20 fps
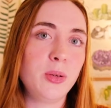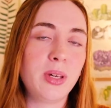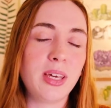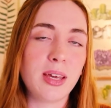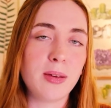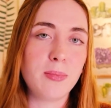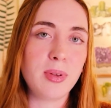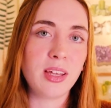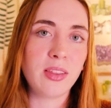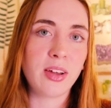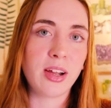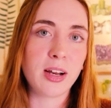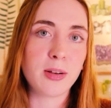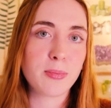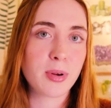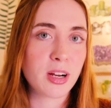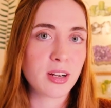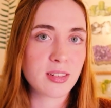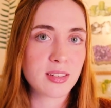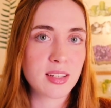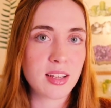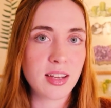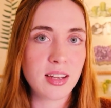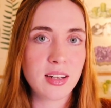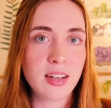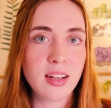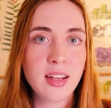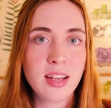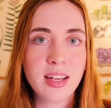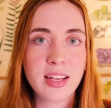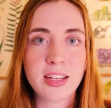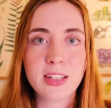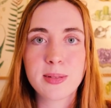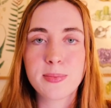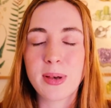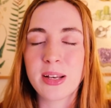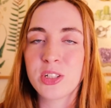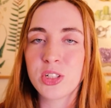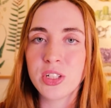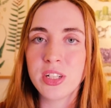you can't be there in person,
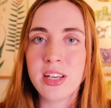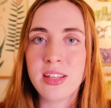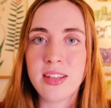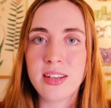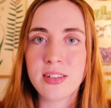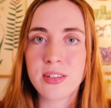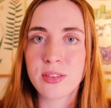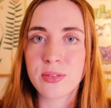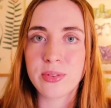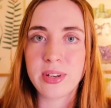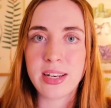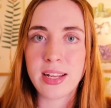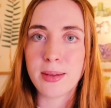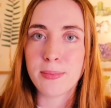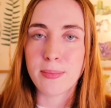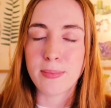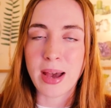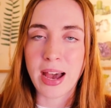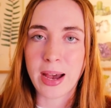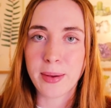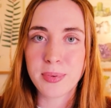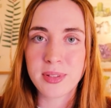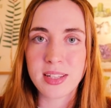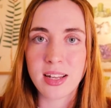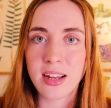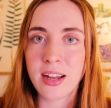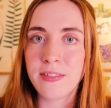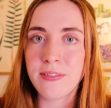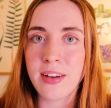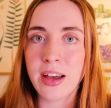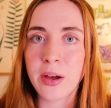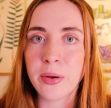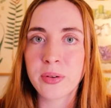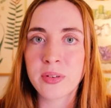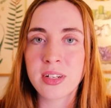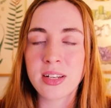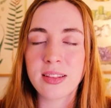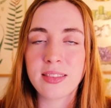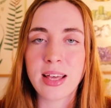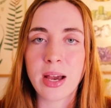especially these 3D maps that I
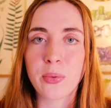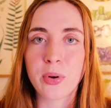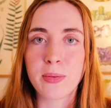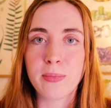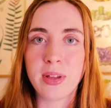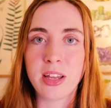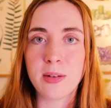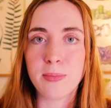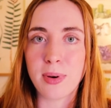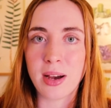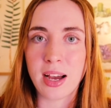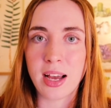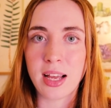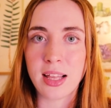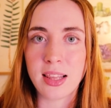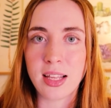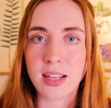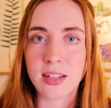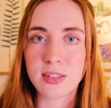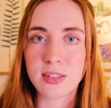found that were made by the